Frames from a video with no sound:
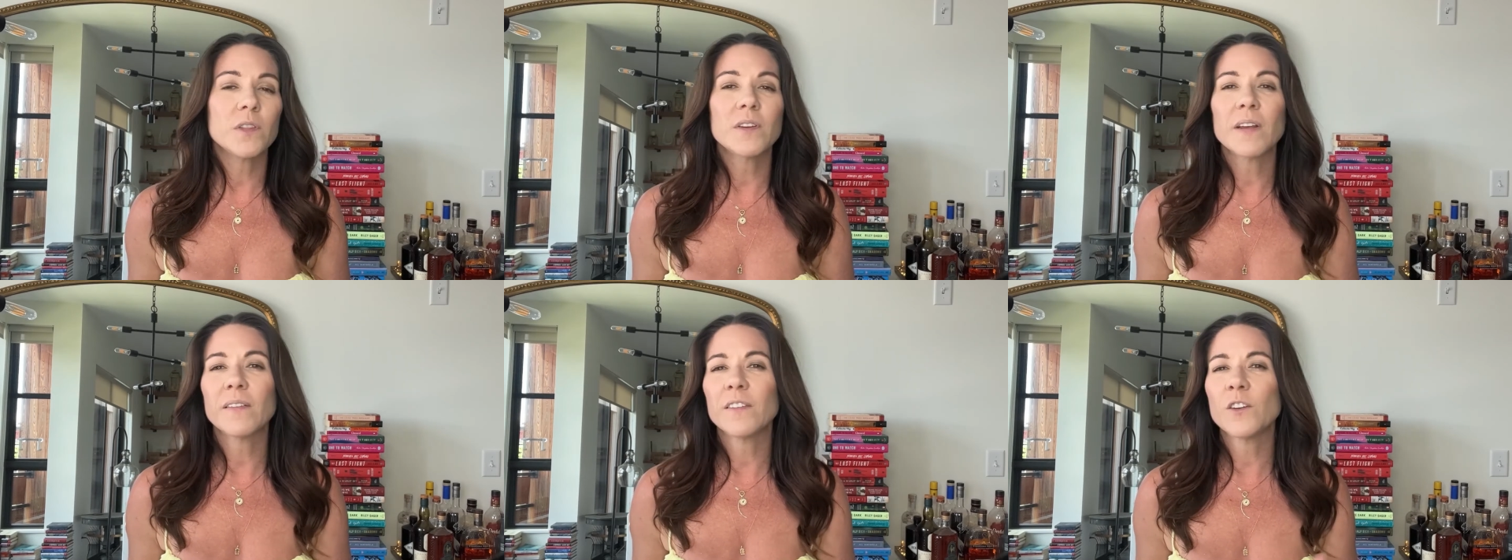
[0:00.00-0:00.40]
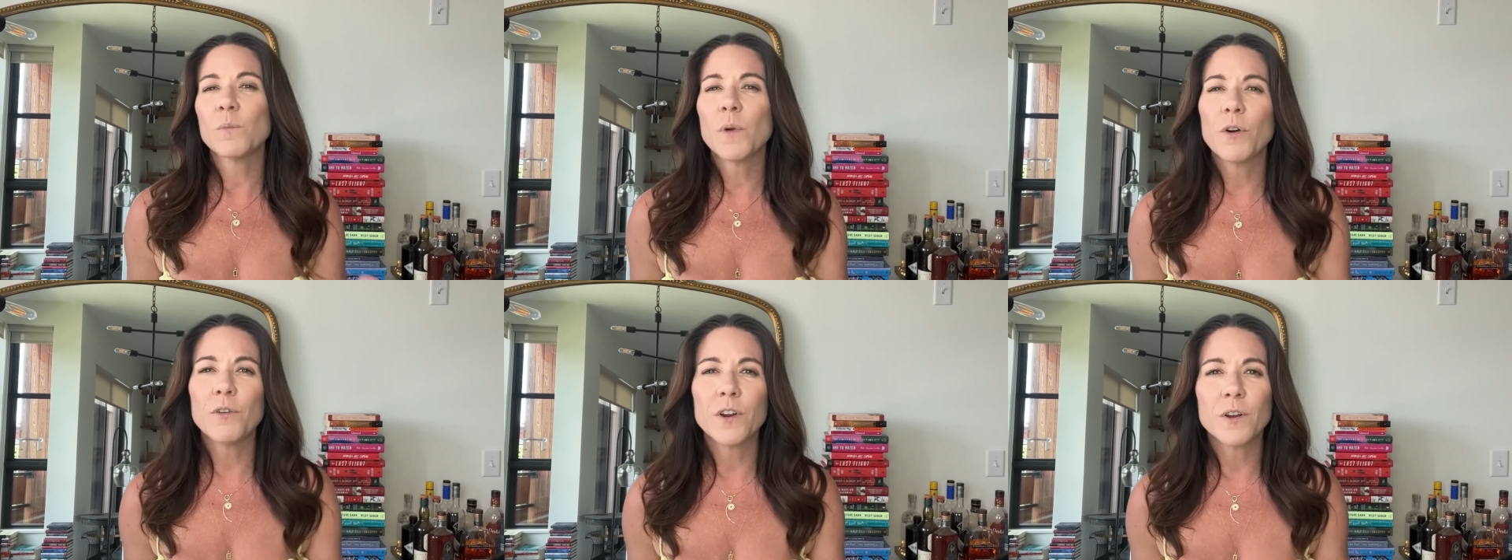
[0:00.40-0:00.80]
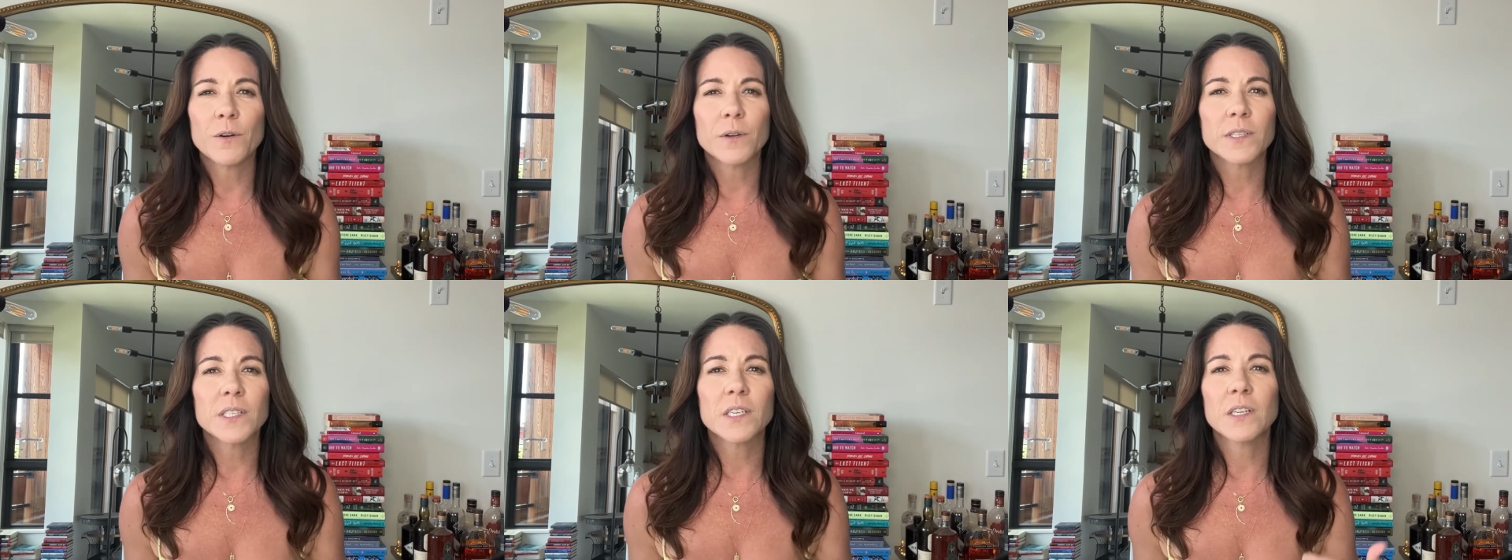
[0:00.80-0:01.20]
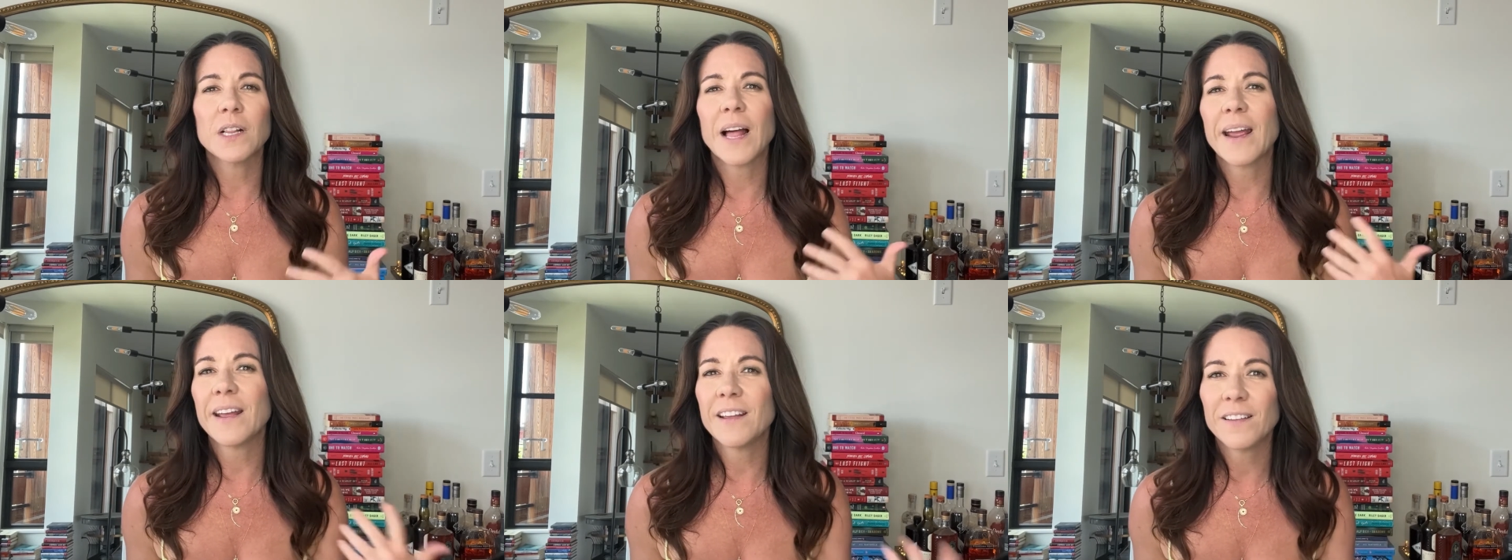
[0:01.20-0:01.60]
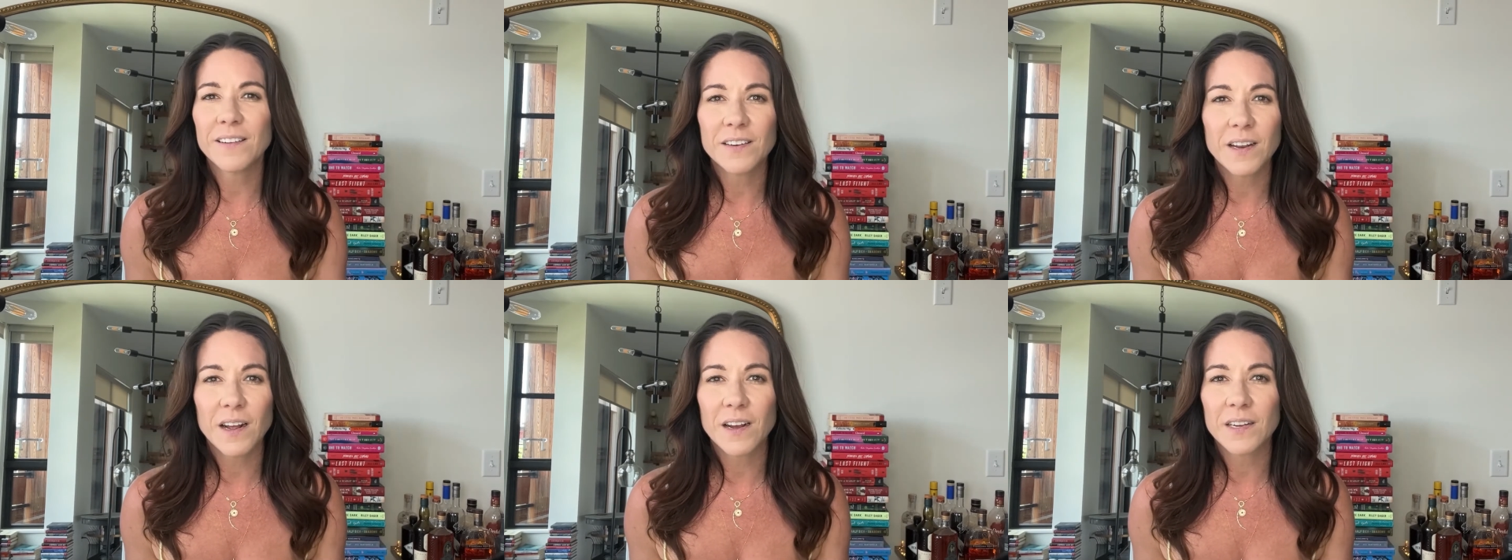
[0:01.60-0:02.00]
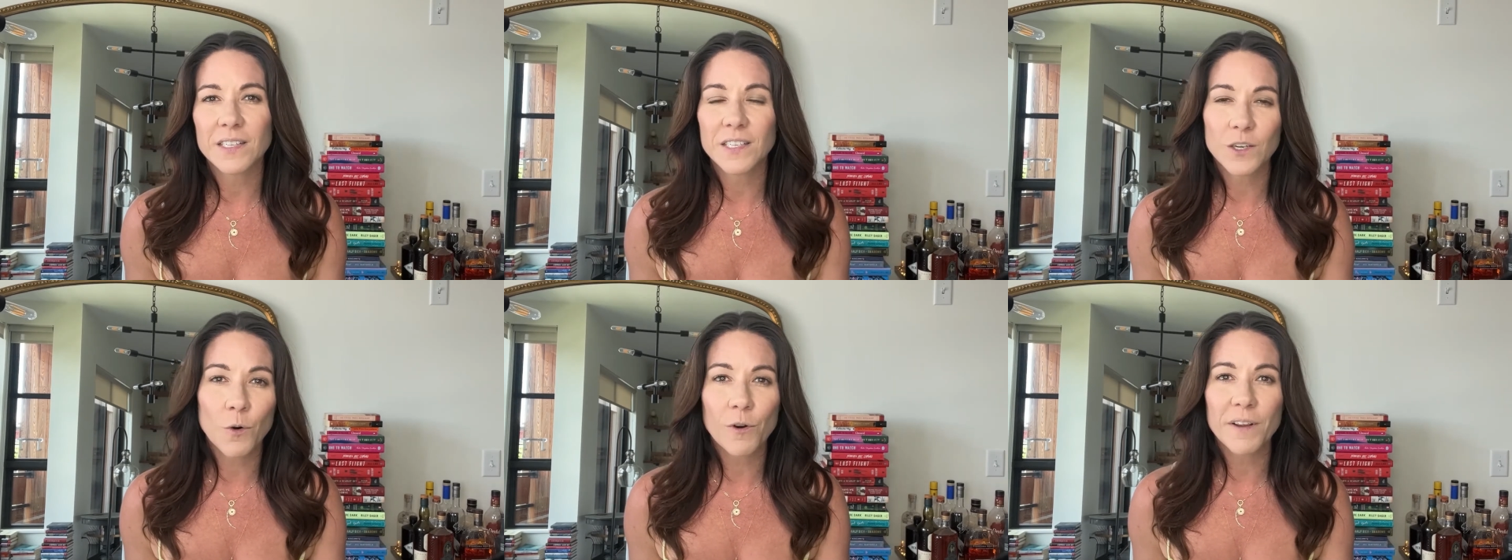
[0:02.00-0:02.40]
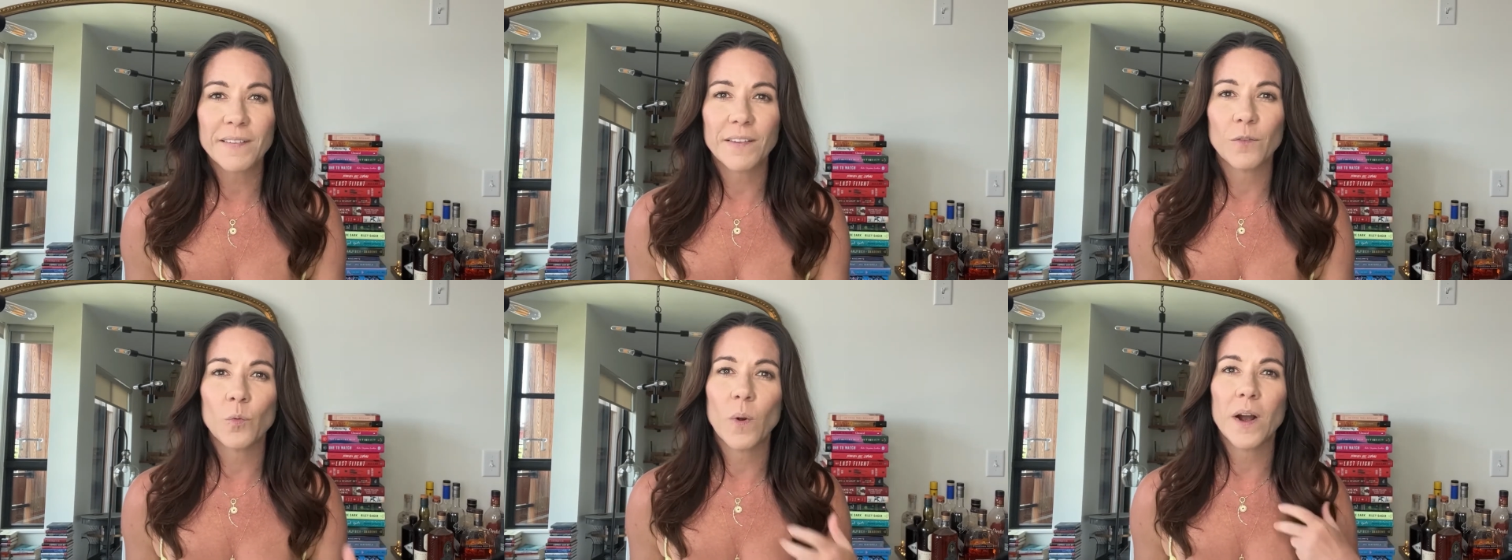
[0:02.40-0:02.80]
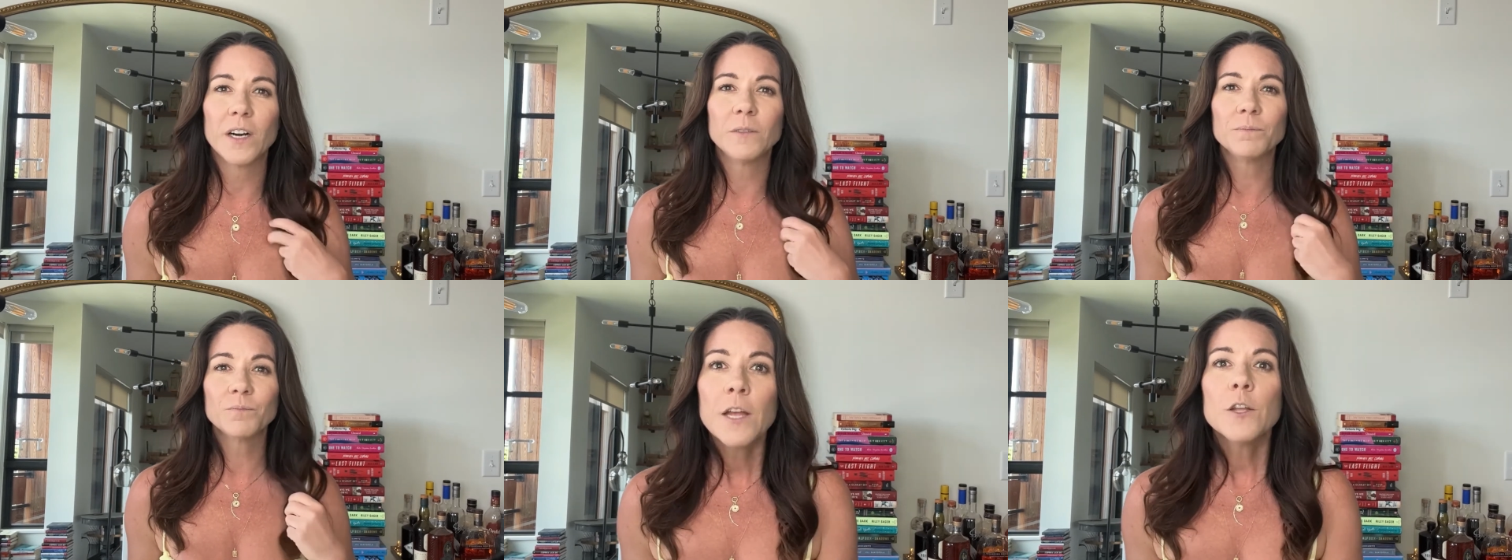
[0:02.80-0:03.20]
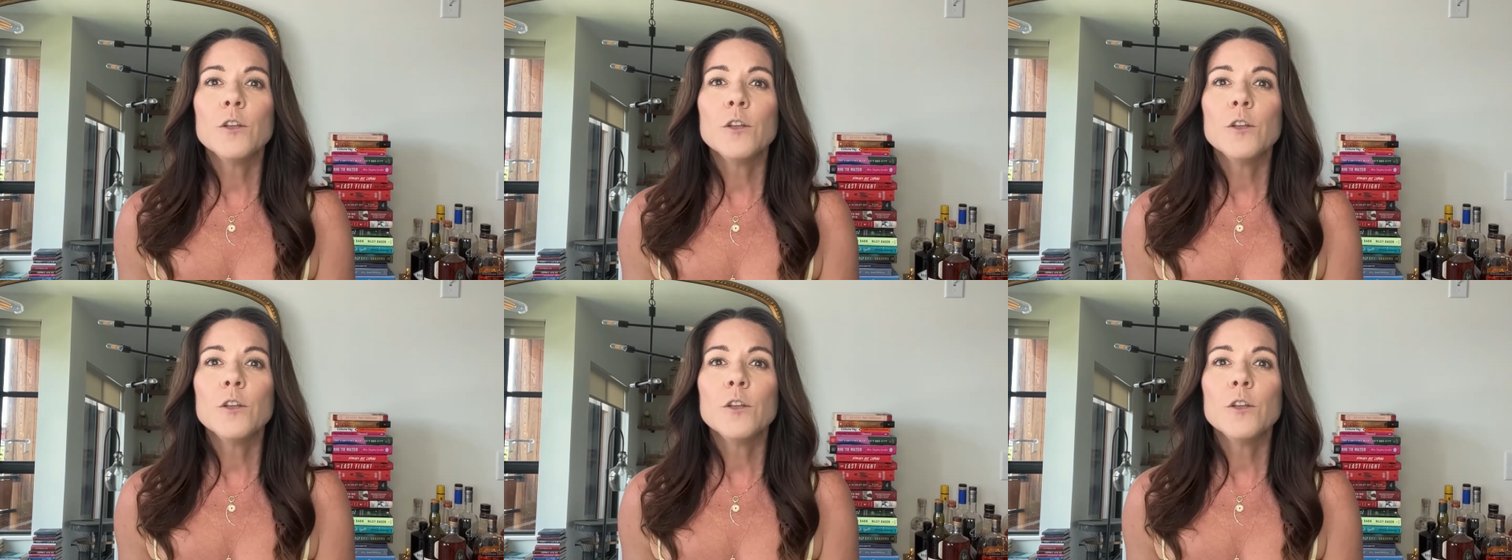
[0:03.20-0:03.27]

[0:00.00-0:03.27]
testimonials, client stories as well.